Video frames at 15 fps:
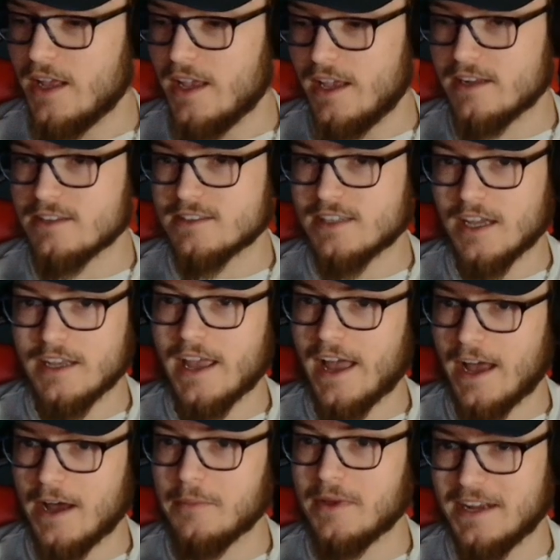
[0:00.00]
It'll tell you
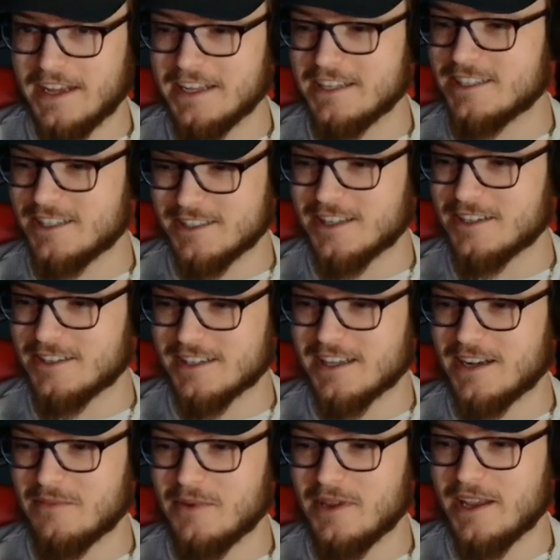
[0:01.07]
how many inches there's
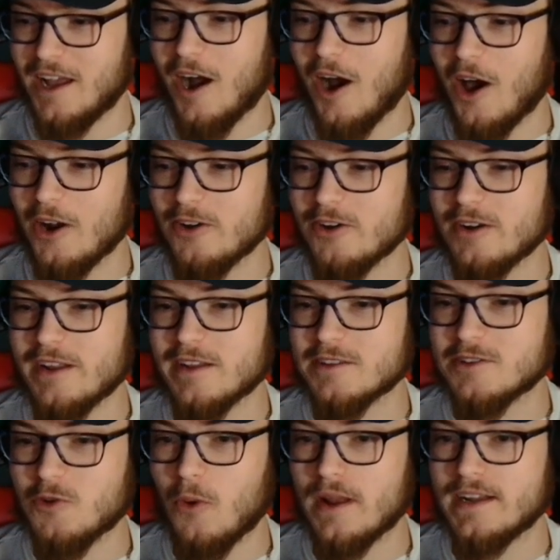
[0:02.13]
going to be.
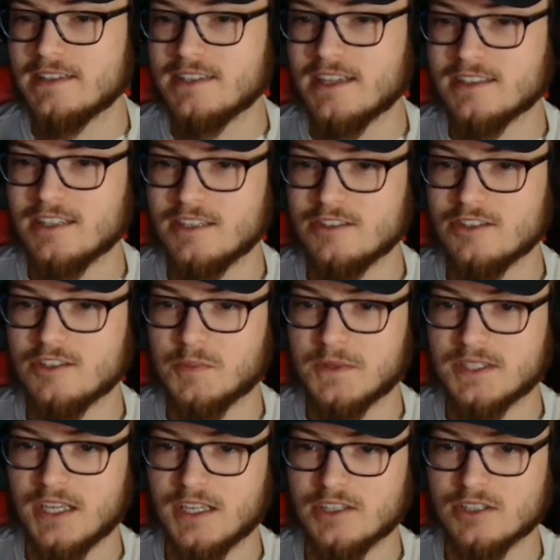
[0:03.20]
126 inches
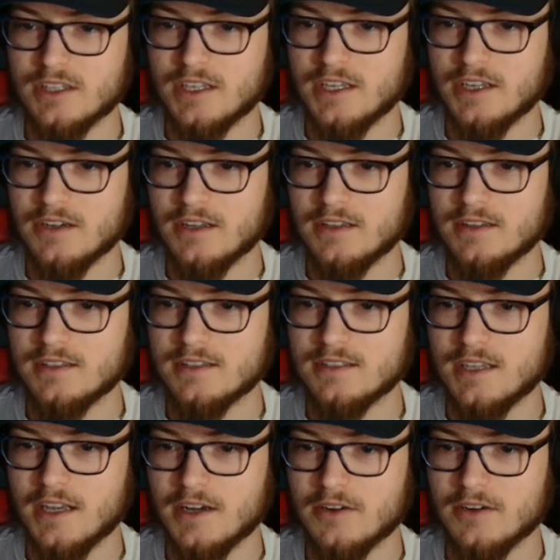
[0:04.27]
potentially here in the
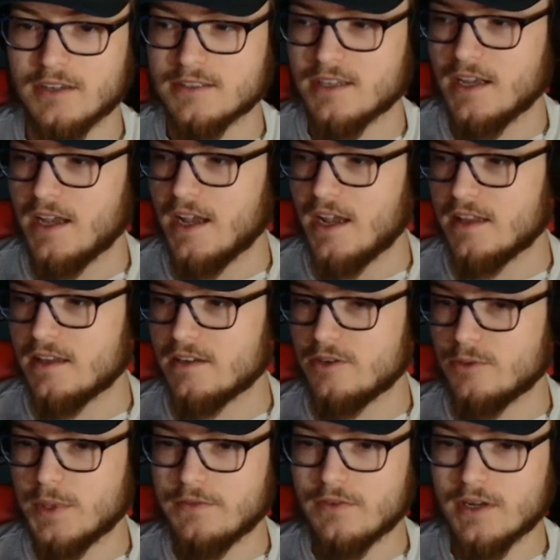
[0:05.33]
Sierras. And then
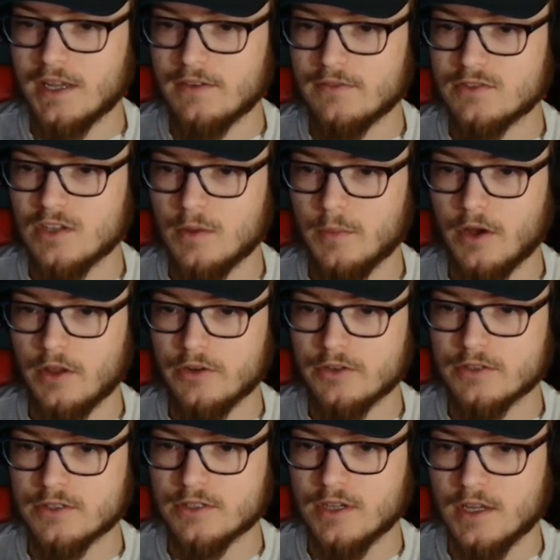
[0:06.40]
you even have some
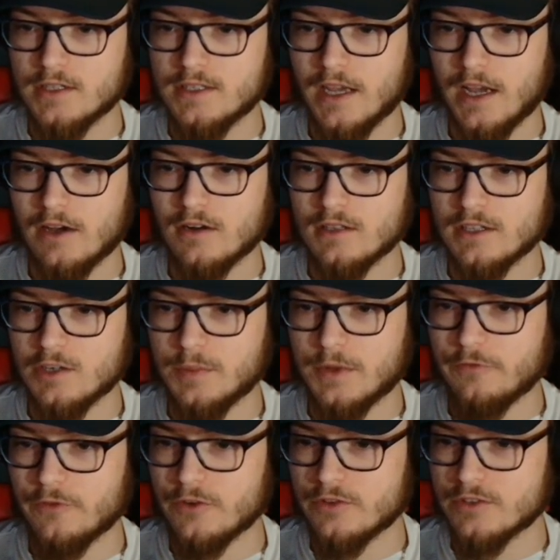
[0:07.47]
others down a little
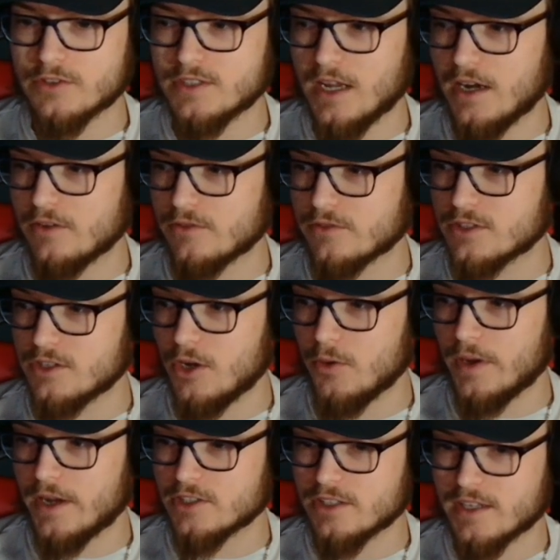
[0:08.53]
bit further south. Snow
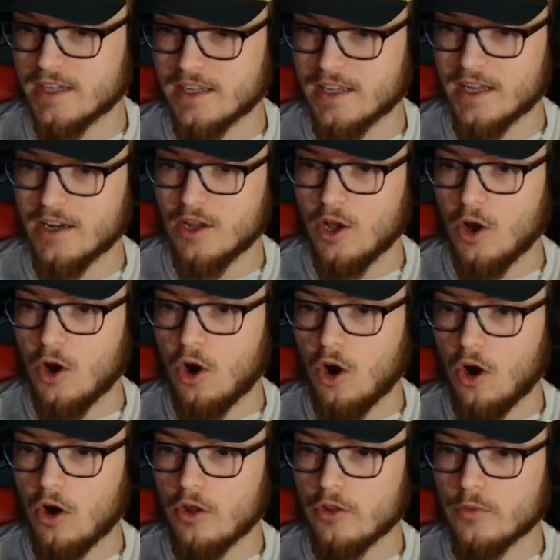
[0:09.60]
actually can get
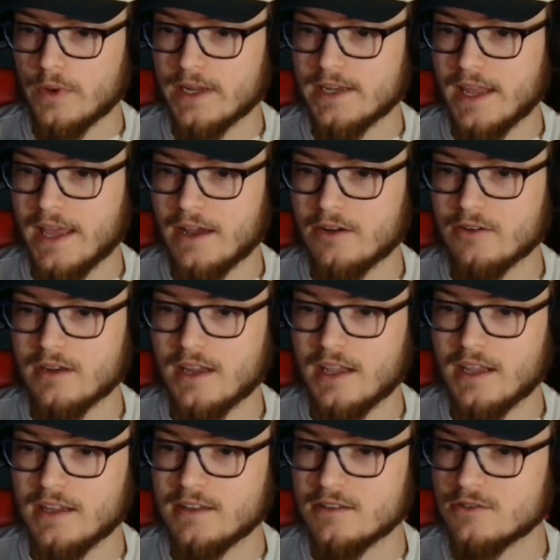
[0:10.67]
all the way down
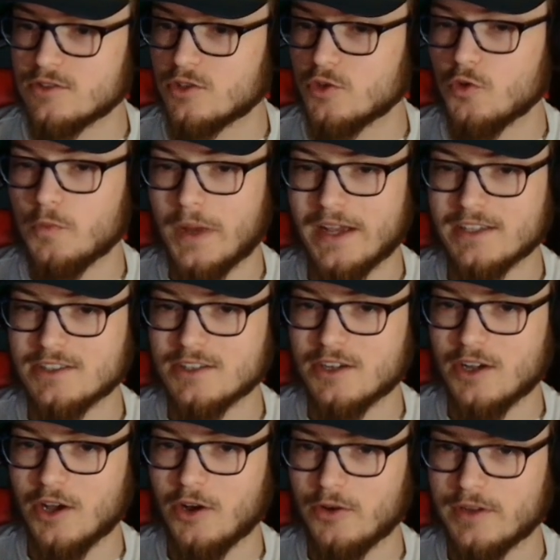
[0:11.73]
into
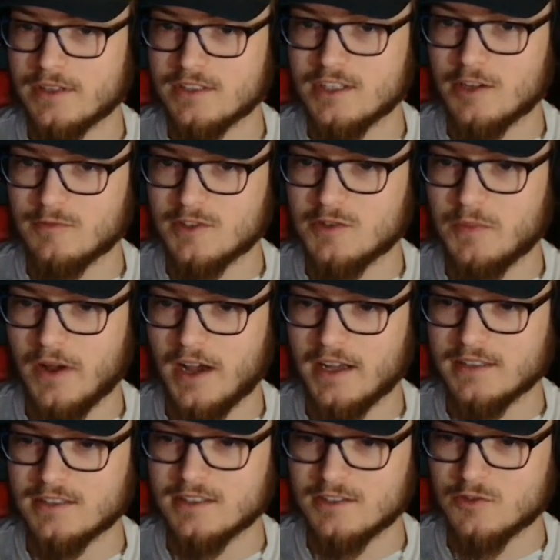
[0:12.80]
Mexico in some
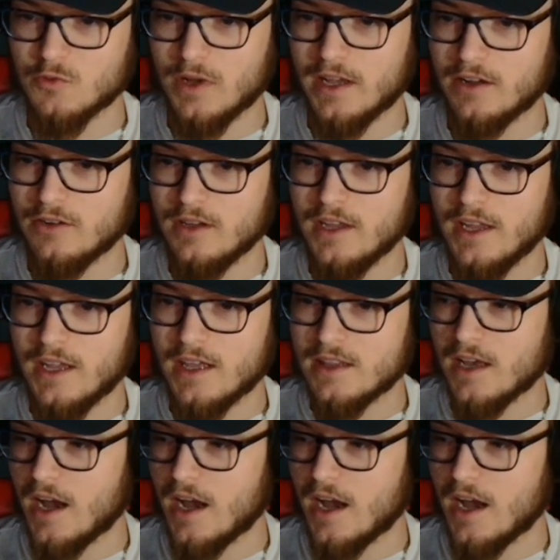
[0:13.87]
spots as well in the